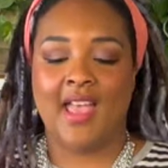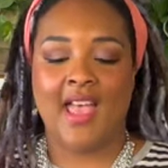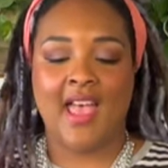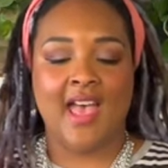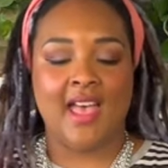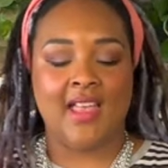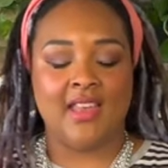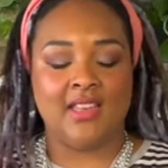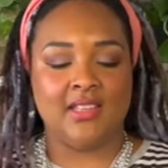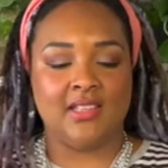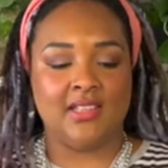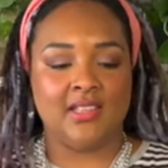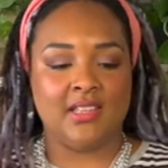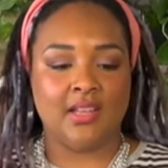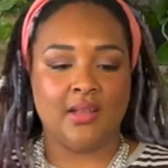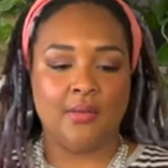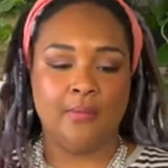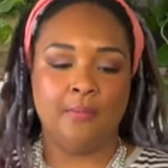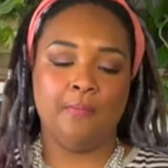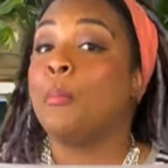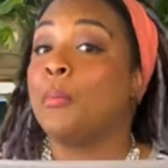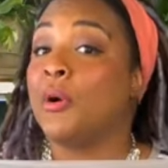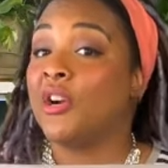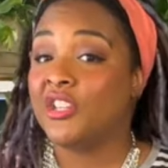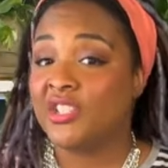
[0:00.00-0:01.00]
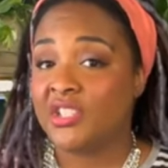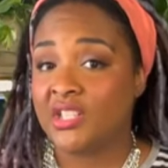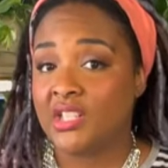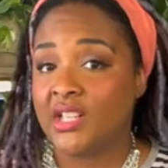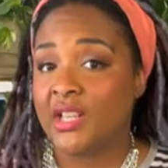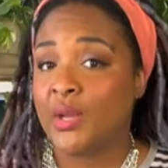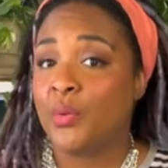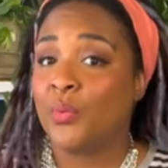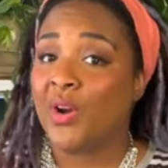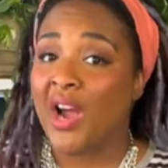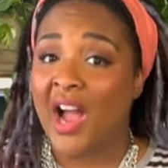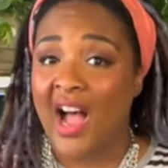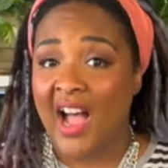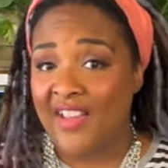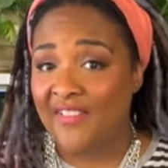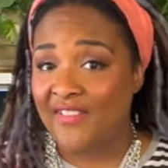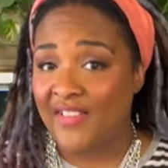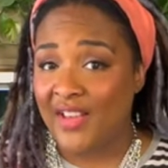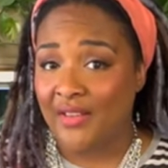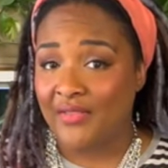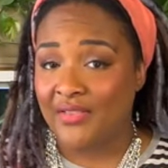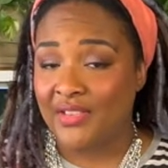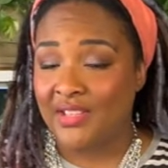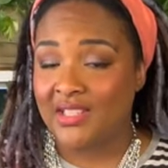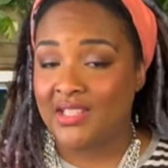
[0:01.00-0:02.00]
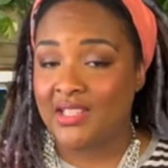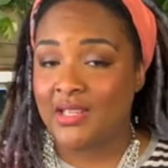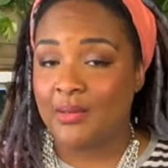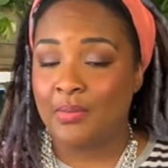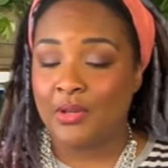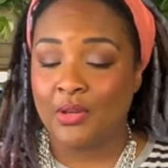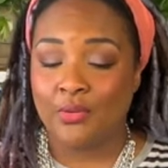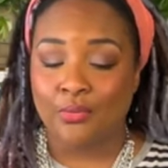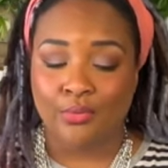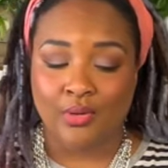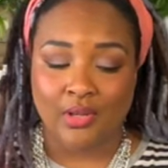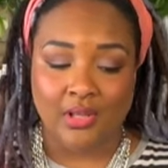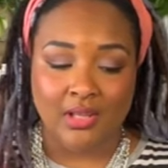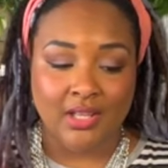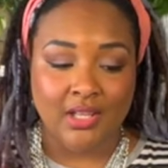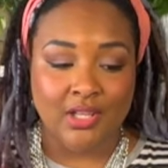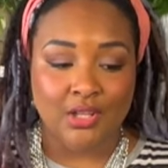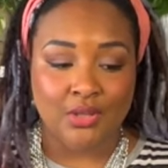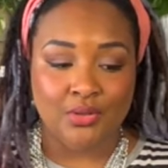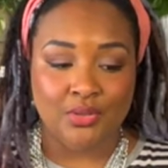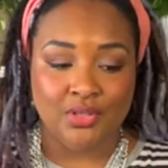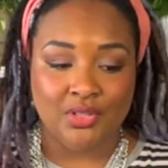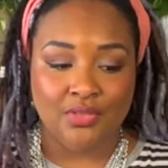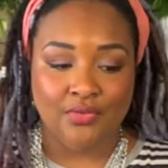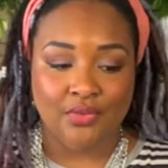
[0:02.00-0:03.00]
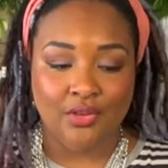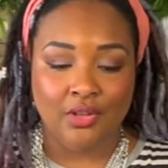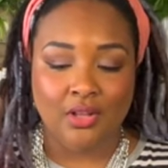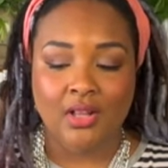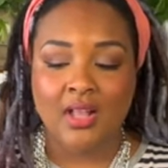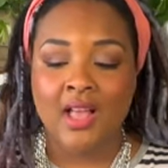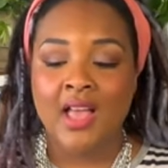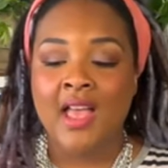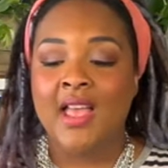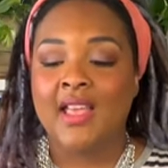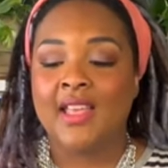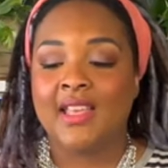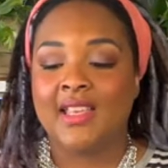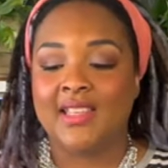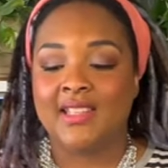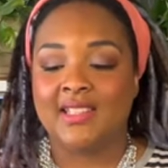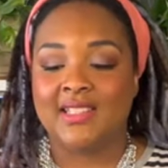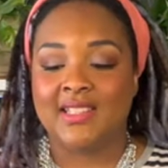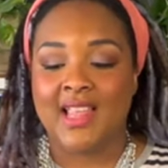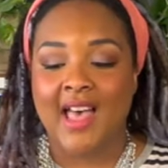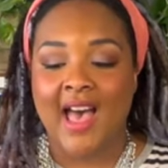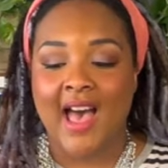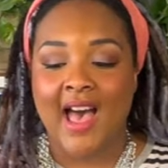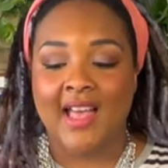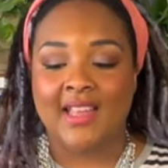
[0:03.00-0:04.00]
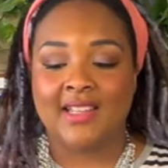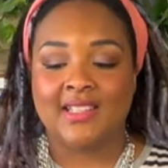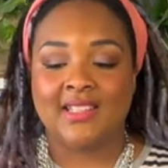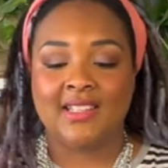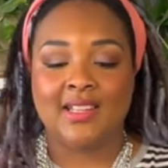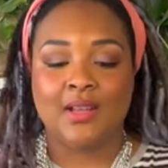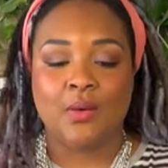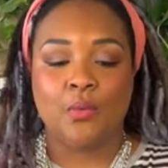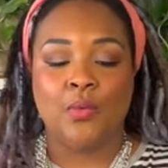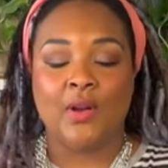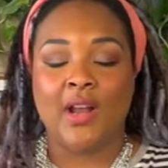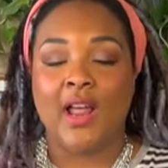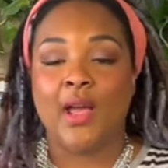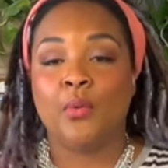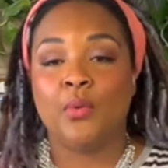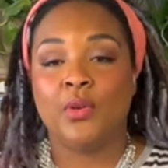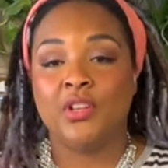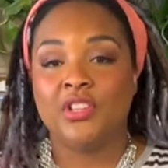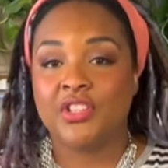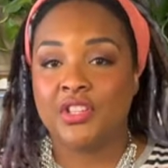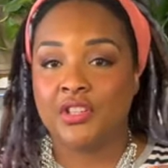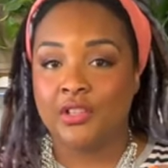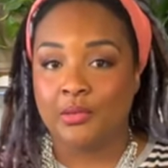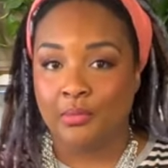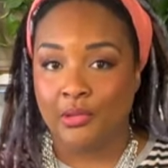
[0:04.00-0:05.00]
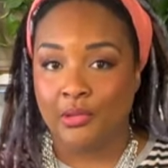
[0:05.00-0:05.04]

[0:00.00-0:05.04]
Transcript: and personally, where I found this to be really useful is that when I went to the